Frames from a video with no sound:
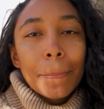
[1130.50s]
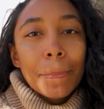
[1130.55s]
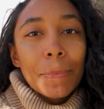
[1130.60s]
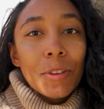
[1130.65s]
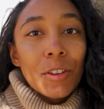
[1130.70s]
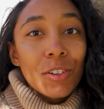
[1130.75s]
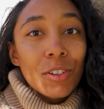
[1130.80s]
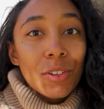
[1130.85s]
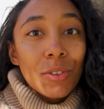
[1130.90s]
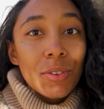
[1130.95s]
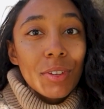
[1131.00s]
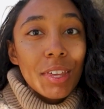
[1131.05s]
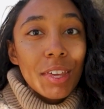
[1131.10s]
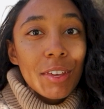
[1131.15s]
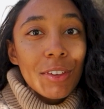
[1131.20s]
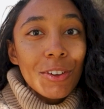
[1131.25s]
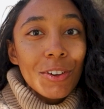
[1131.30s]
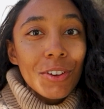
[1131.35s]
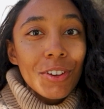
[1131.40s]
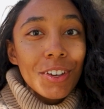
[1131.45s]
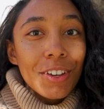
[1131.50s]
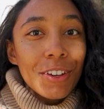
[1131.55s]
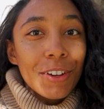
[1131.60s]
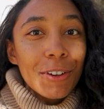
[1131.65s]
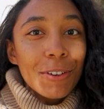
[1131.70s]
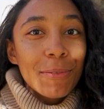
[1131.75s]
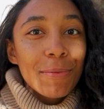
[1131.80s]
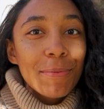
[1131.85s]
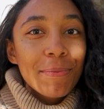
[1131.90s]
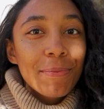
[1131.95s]
You're doing it, you're
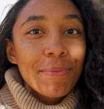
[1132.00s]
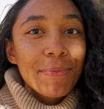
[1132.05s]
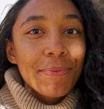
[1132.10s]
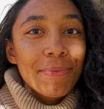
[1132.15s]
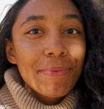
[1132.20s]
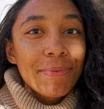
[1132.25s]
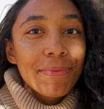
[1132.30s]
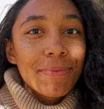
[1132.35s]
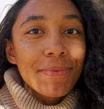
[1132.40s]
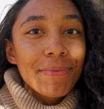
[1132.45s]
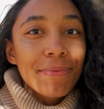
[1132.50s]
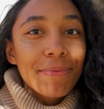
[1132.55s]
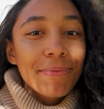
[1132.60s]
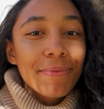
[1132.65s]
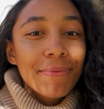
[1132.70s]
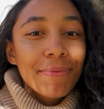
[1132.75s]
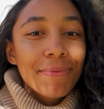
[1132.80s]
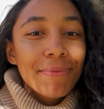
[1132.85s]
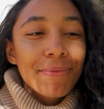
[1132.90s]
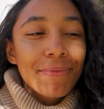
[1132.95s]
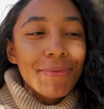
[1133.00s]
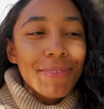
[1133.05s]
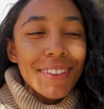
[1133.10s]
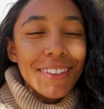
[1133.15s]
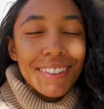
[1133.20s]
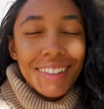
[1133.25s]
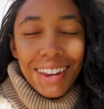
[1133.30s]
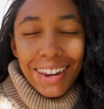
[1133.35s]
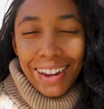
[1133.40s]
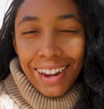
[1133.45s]
here.
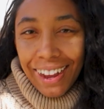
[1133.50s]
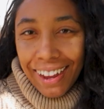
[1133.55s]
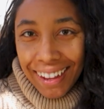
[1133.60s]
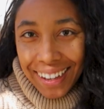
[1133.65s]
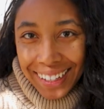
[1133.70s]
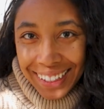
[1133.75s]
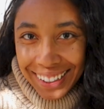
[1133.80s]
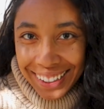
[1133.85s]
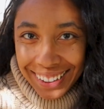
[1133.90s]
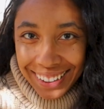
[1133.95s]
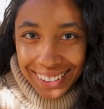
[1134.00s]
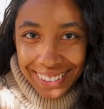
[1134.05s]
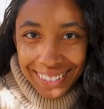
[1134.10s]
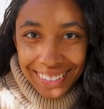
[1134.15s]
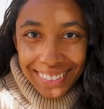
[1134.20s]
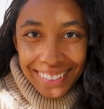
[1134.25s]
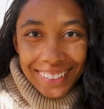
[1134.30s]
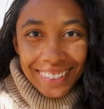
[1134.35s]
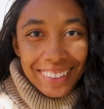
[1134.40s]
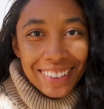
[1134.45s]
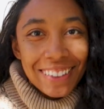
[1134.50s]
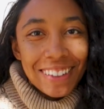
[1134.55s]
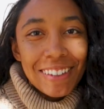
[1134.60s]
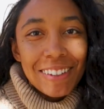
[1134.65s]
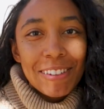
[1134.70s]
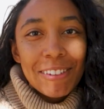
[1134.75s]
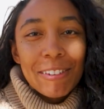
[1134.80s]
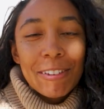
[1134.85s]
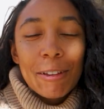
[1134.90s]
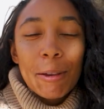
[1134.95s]
Stay kind,
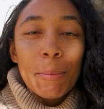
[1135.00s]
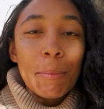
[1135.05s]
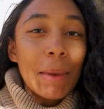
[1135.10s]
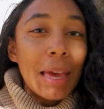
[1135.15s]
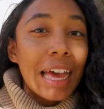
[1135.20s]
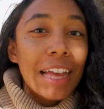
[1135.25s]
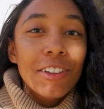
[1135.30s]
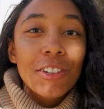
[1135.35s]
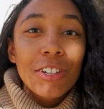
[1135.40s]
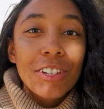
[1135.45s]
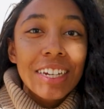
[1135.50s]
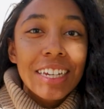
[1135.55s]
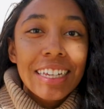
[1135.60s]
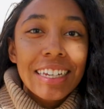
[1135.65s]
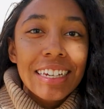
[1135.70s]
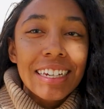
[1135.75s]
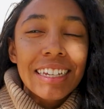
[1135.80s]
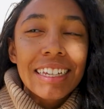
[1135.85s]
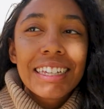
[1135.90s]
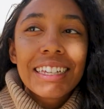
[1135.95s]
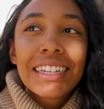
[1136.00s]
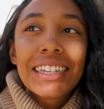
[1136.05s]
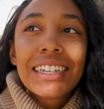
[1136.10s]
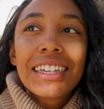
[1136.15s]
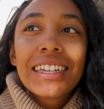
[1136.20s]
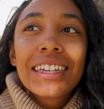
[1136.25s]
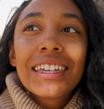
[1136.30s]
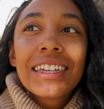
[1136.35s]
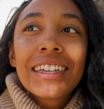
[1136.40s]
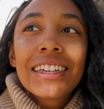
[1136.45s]
compassionate,
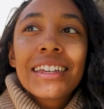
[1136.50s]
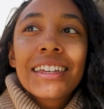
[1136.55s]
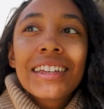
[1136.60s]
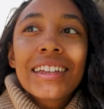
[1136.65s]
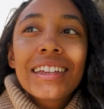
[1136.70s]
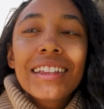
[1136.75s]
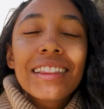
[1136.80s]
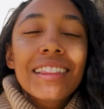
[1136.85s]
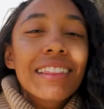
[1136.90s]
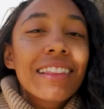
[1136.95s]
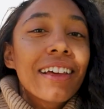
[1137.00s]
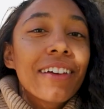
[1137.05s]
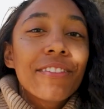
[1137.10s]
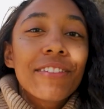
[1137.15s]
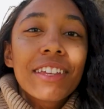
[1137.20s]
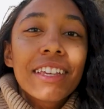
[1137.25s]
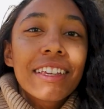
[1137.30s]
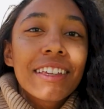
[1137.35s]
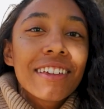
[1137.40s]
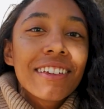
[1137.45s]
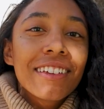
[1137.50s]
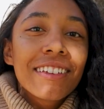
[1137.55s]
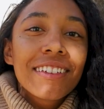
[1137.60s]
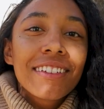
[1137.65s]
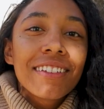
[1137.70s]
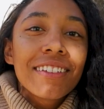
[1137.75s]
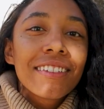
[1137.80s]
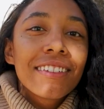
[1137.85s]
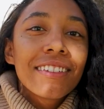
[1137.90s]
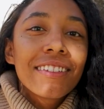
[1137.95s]
loving,
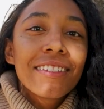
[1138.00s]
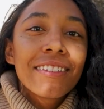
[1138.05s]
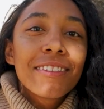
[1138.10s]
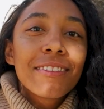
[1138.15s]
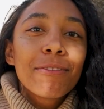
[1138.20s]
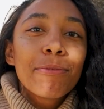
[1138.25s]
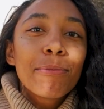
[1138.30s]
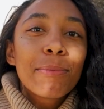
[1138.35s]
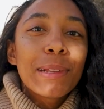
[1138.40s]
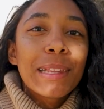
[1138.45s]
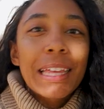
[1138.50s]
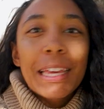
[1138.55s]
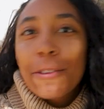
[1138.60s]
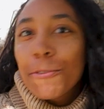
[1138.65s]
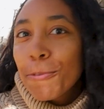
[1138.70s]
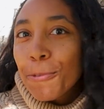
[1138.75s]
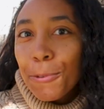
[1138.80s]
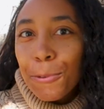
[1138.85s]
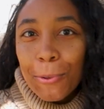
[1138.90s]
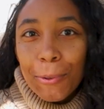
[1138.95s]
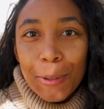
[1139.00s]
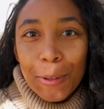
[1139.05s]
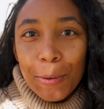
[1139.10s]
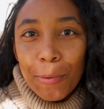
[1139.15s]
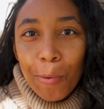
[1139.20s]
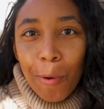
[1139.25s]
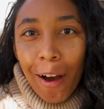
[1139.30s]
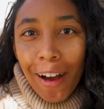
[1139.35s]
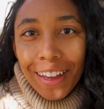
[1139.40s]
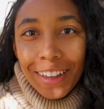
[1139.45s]
playful,
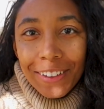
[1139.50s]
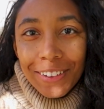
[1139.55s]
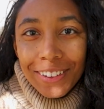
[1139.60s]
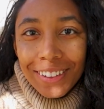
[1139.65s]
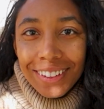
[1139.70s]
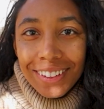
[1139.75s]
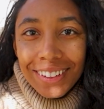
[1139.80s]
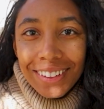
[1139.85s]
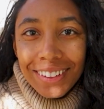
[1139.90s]
and wild.